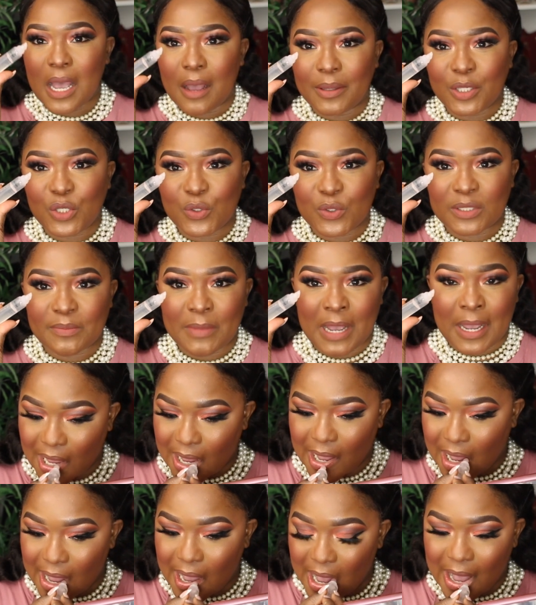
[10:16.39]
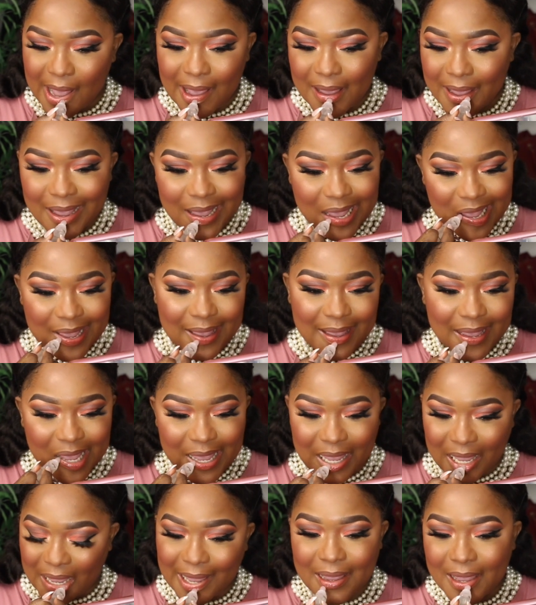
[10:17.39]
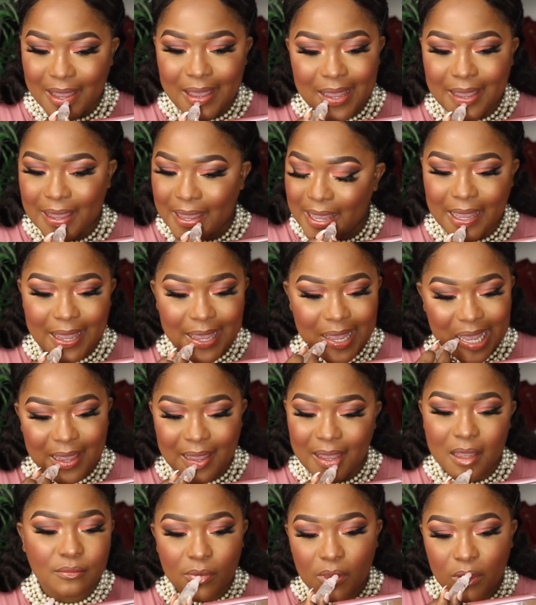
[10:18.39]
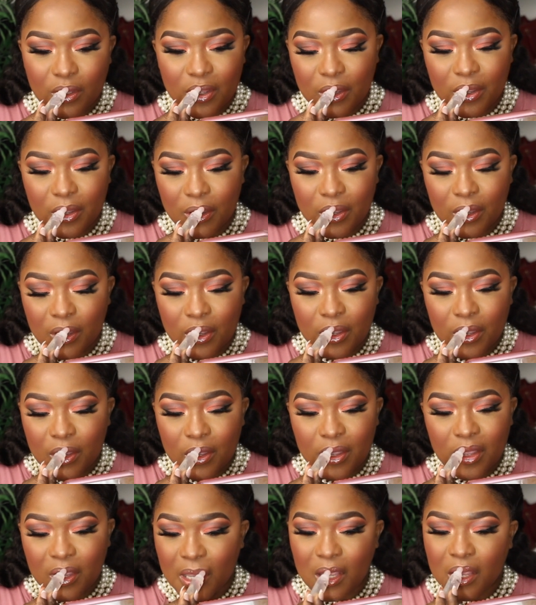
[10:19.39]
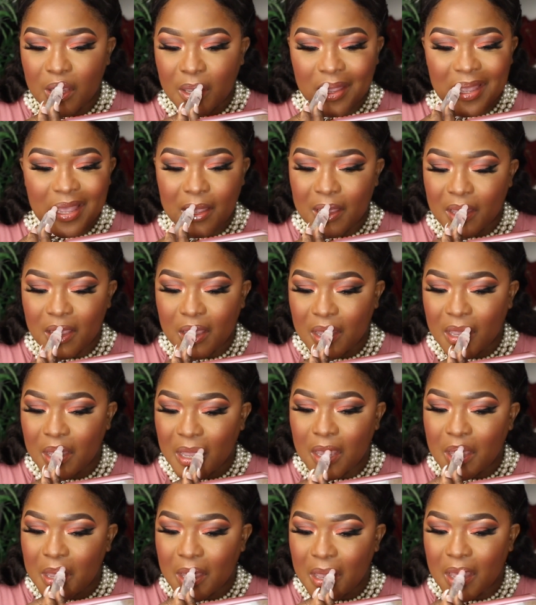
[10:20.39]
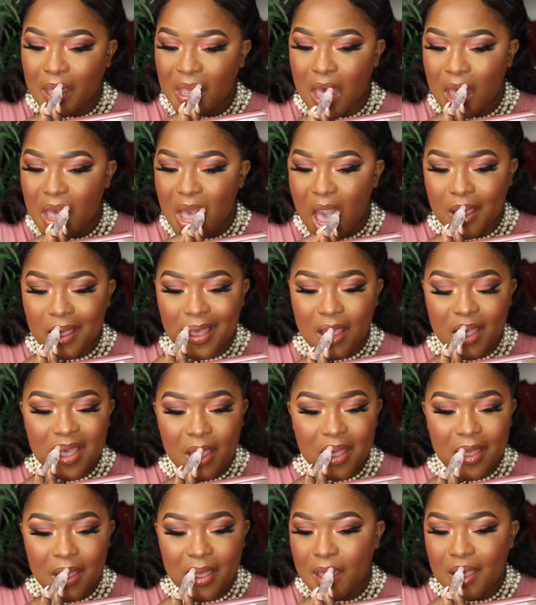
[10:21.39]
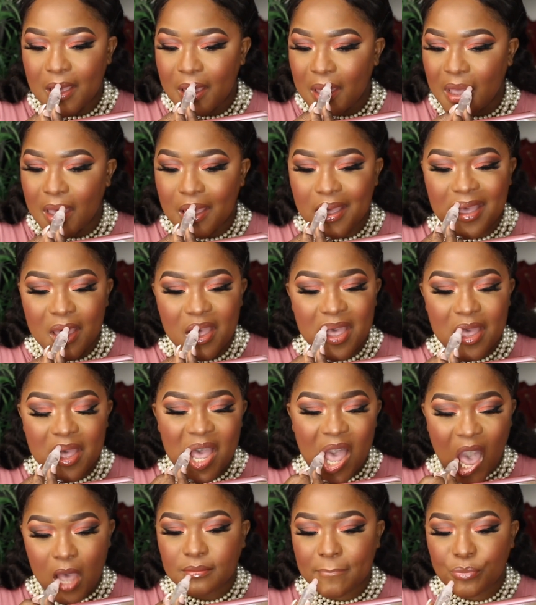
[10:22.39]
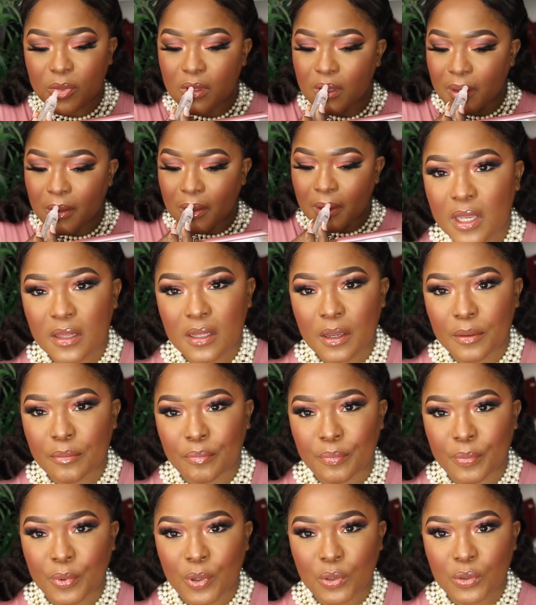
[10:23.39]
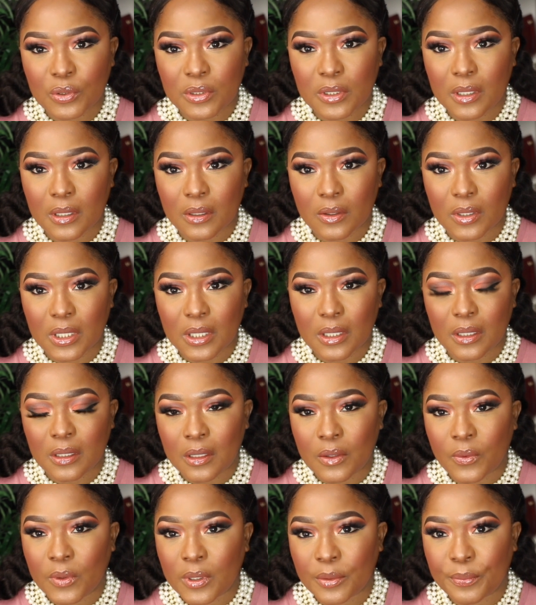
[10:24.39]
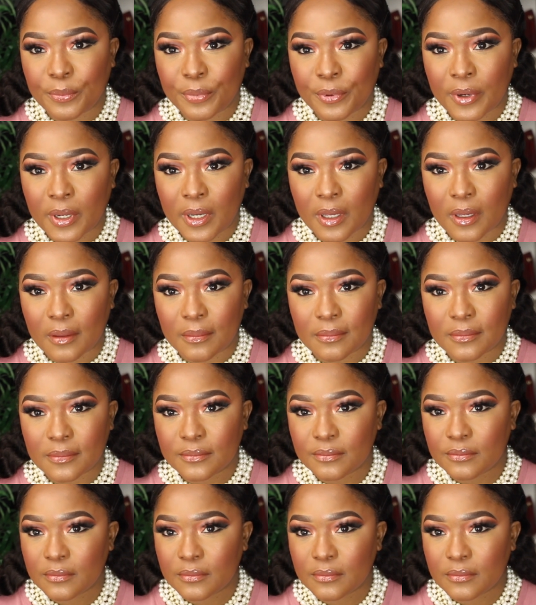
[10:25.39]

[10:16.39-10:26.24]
I use my MAC lip gloss, which is my favorite lip gloss of all time. Lip gloss on steroid right now. I think they both look equally pretty.